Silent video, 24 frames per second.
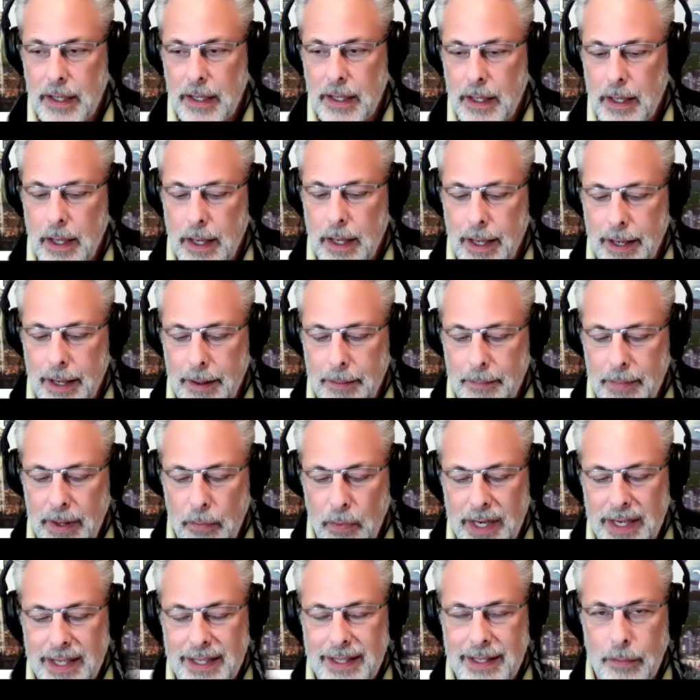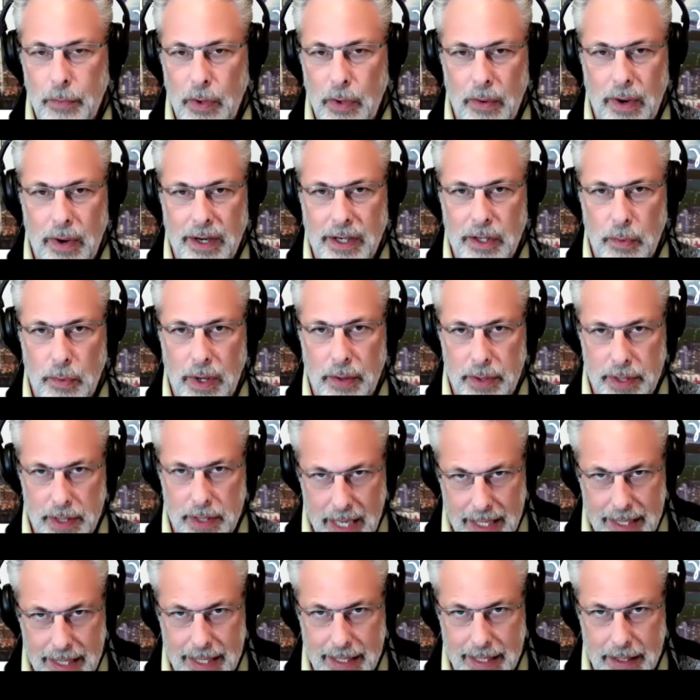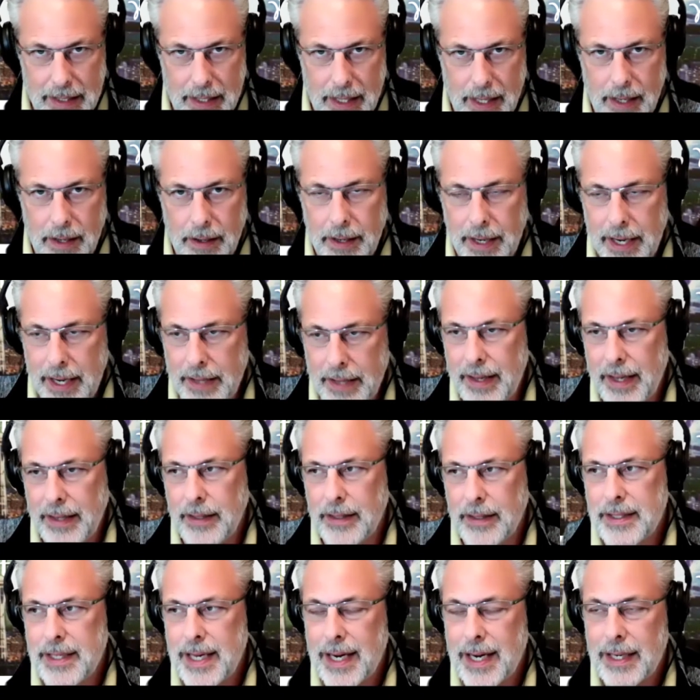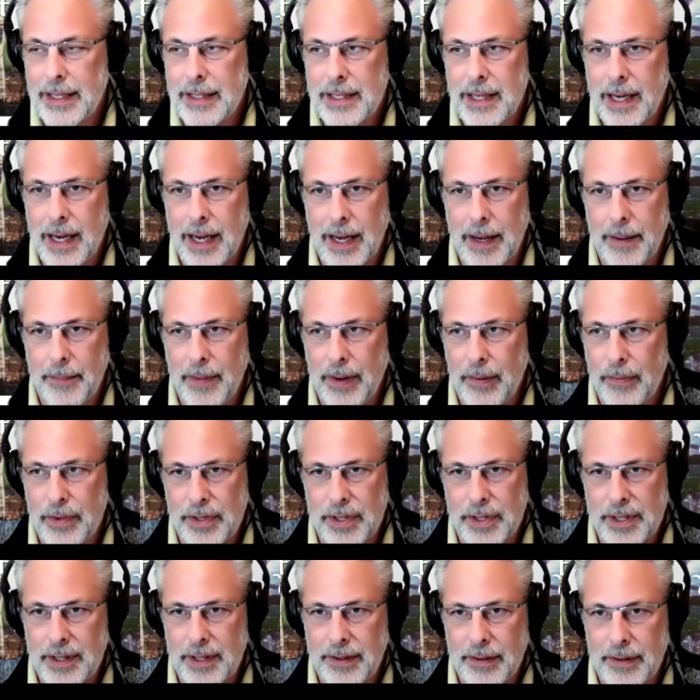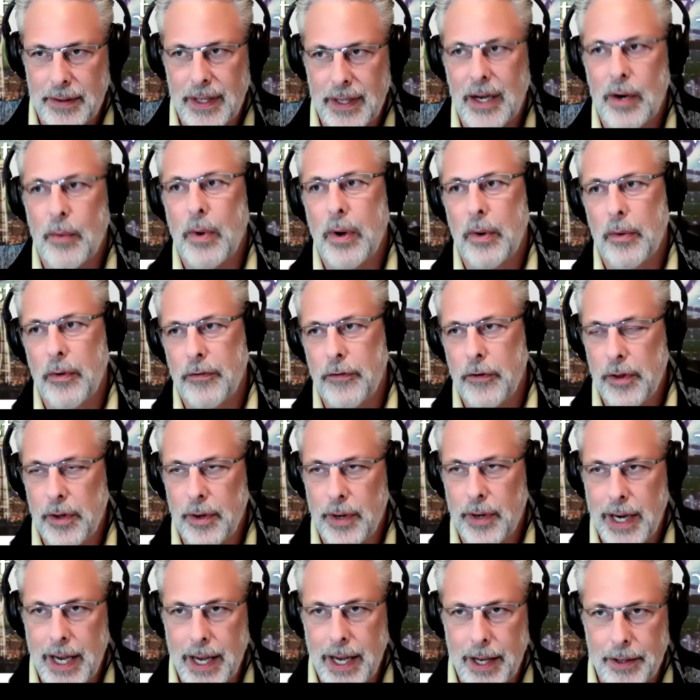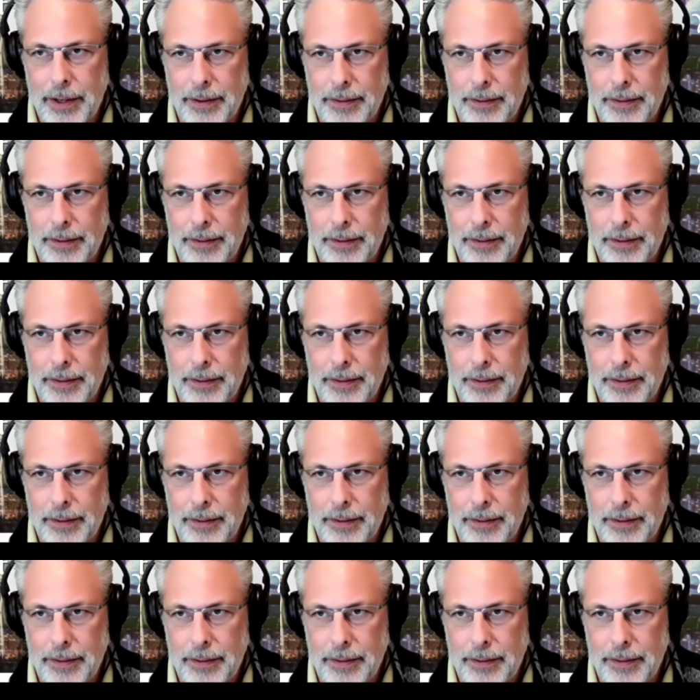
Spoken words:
And we walked away with nothing there. And then the second time it was, we were further out,